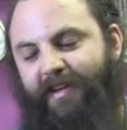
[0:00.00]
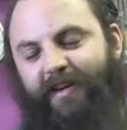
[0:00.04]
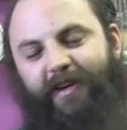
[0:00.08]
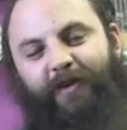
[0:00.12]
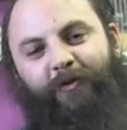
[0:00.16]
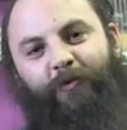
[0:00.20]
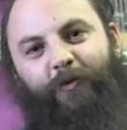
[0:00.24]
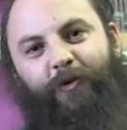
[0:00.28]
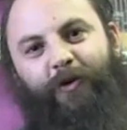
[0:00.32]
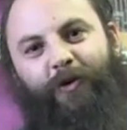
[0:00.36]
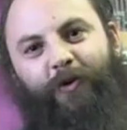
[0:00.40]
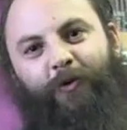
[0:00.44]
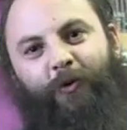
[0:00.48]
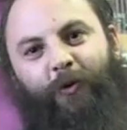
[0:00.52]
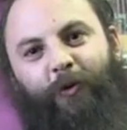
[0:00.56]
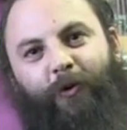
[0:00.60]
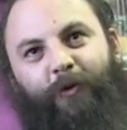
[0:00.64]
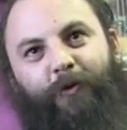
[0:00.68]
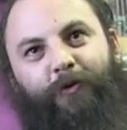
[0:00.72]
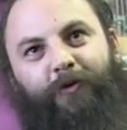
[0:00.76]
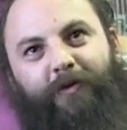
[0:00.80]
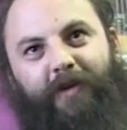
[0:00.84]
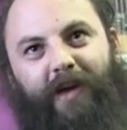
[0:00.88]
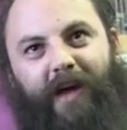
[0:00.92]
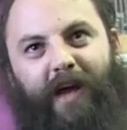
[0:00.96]
didn't want to
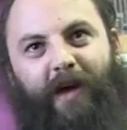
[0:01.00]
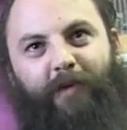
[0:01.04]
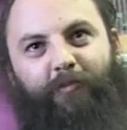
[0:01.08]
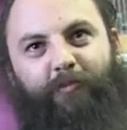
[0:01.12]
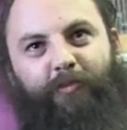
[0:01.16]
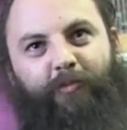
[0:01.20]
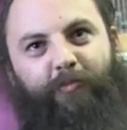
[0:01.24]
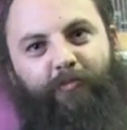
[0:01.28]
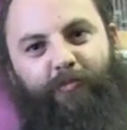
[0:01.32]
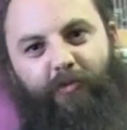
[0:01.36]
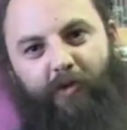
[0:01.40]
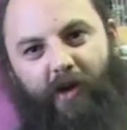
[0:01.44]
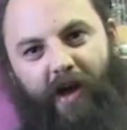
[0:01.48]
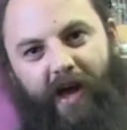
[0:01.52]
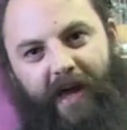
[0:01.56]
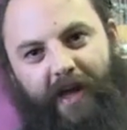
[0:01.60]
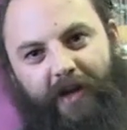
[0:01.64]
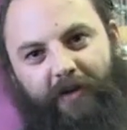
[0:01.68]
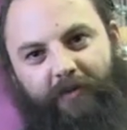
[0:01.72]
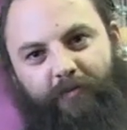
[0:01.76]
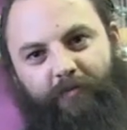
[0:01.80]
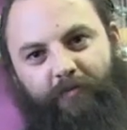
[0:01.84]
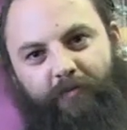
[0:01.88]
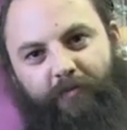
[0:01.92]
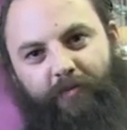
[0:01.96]
call the amp
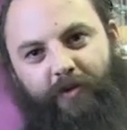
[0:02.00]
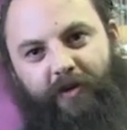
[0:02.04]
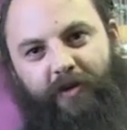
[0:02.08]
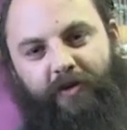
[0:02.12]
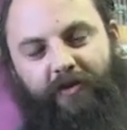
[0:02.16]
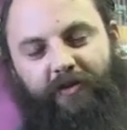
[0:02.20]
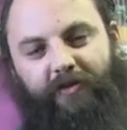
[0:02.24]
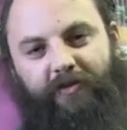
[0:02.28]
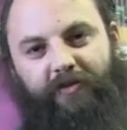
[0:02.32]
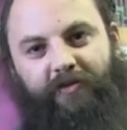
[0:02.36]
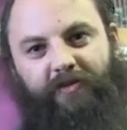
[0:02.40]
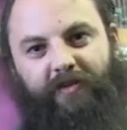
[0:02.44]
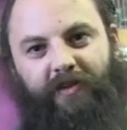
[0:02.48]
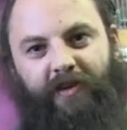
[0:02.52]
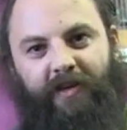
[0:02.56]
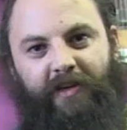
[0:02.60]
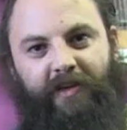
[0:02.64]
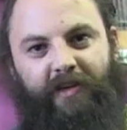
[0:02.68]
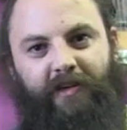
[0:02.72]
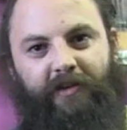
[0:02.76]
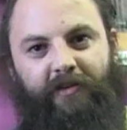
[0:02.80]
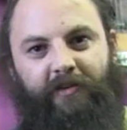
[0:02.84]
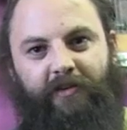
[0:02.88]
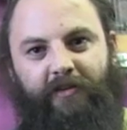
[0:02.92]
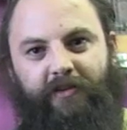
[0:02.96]
Bran because in
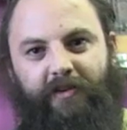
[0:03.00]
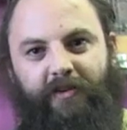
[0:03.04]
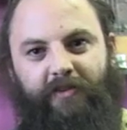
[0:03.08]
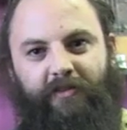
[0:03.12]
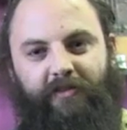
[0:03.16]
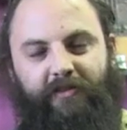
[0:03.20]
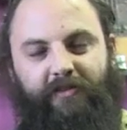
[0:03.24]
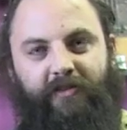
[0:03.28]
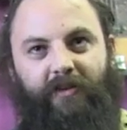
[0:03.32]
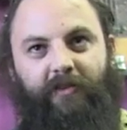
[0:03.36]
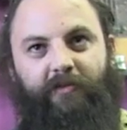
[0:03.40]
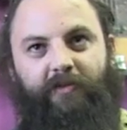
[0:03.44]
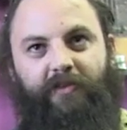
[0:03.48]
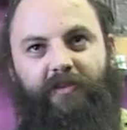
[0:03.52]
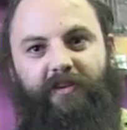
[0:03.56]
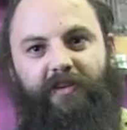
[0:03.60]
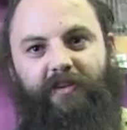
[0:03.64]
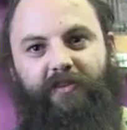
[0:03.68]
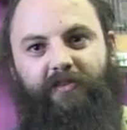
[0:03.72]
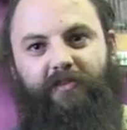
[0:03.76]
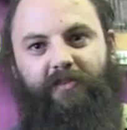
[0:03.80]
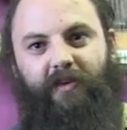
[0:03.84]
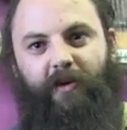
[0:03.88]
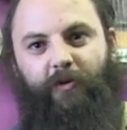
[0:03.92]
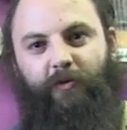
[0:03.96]
England in the
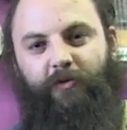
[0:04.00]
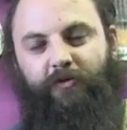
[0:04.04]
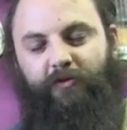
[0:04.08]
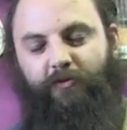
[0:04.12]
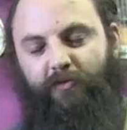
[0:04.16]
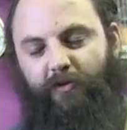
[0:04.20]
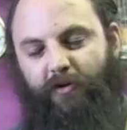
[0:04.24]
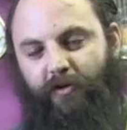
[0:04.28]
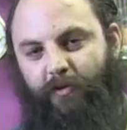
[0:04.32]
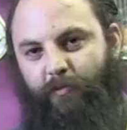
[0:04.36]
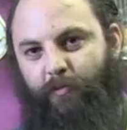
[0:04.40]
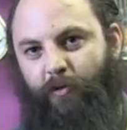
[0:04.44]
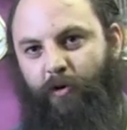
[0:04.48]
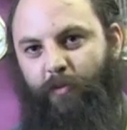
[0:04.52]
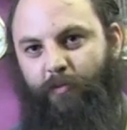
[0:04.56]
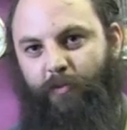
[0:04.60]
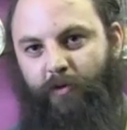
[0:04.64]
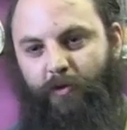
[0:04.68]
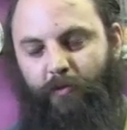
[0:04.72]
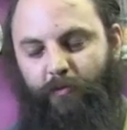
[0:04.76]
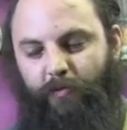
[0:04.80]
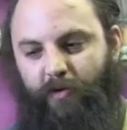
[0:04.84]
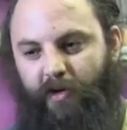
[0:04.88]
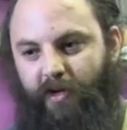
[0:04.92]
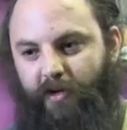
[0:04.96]
70s that was a very
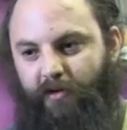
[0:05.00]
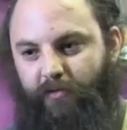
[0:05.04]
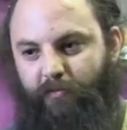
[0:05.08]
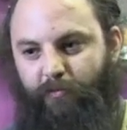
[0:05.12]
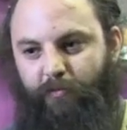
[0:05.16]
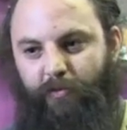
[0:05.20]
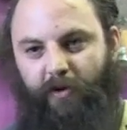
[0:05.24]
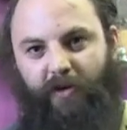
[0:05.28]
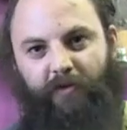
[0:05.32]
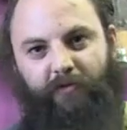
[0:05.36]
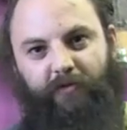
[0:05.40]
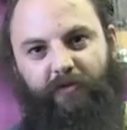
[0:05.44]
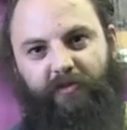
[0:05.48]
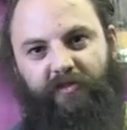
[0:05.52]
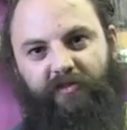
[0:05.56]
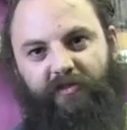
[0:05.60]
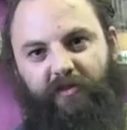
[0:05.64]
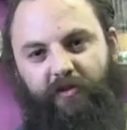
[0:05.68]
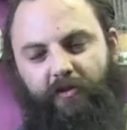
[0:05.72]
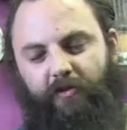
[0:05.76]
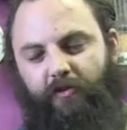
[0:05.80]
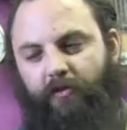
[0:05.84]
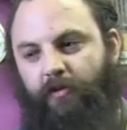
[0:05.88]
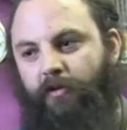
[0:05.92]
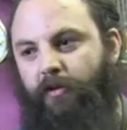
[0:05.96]
popular brand of breakfast
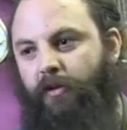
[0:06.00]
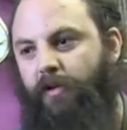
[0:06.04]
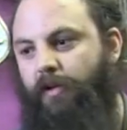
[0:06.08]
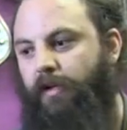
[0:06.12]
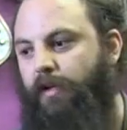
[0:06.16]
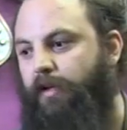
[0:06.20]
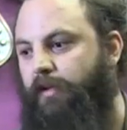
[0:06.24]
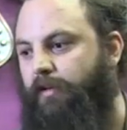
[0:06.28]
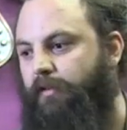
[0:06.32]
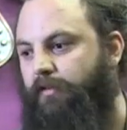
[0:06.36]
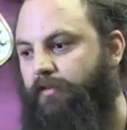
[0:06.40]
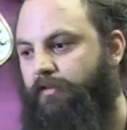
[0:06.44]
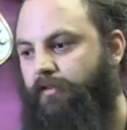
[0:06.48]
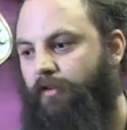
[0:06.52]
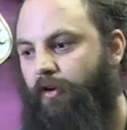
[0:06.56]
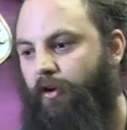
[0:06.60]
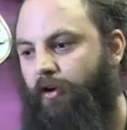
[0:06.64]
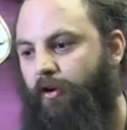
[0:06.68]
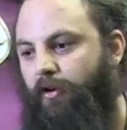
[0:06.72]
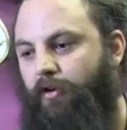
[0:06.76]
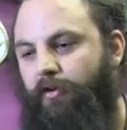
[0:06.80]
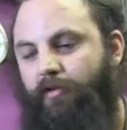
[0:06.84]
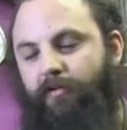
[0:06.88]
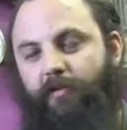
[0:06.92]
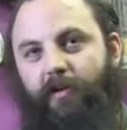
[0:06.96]
cereal.
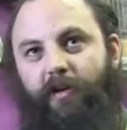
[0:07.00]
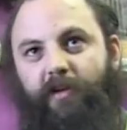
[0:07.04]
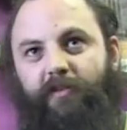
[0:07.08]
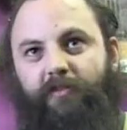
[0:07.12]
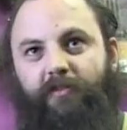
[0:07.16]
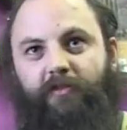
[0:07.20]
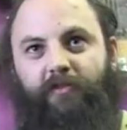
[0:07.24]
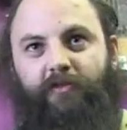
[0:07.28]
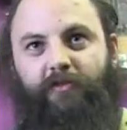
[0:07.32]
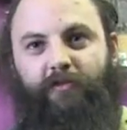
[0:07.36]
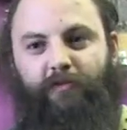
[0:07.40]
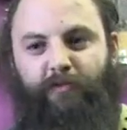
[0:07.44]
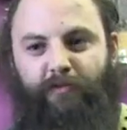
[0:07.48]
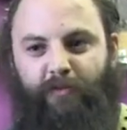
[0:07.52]
So they just